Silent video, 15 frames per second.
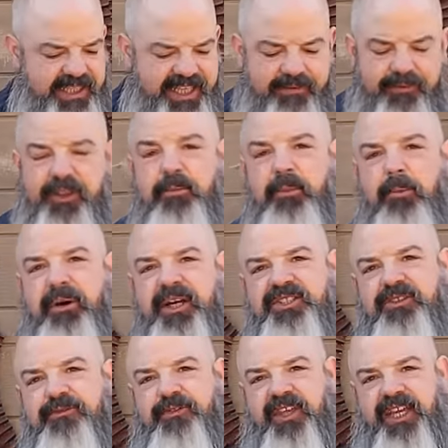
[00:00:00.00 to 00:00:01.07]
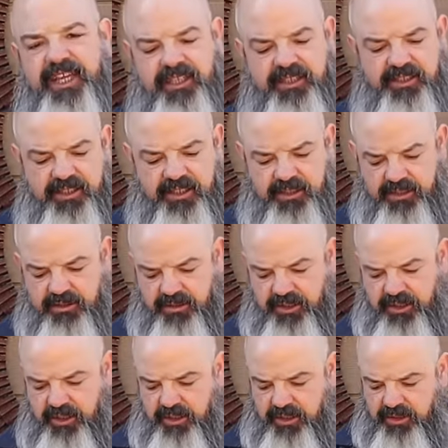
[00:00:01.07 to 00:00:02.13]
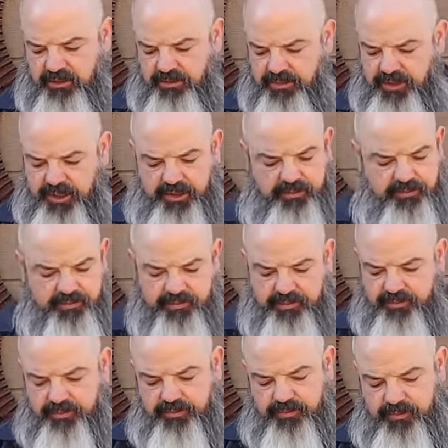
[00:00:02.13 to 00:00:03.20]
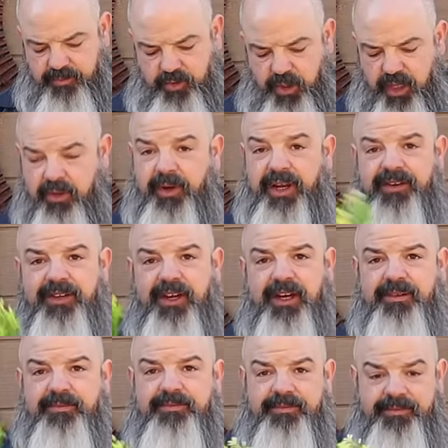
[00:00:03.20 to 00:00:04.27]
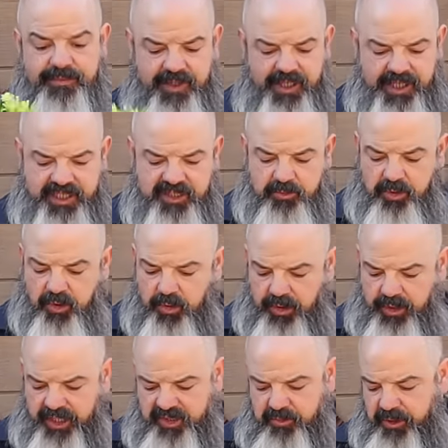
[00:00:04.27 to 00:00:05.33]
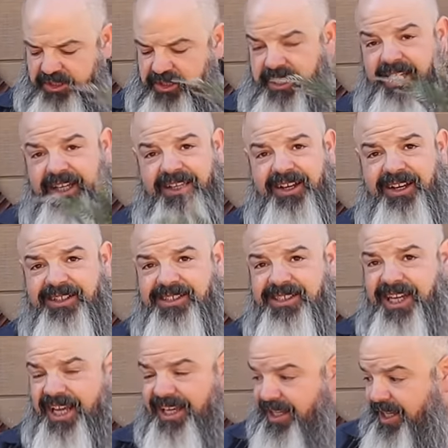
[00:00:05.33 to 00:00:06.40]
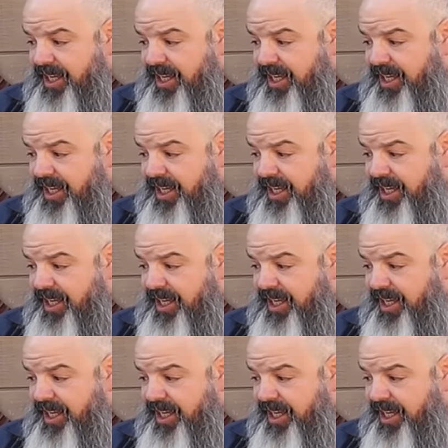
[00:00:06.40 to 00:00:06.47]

Give them a bunch of things to crawl around on and explore, especially a young snake.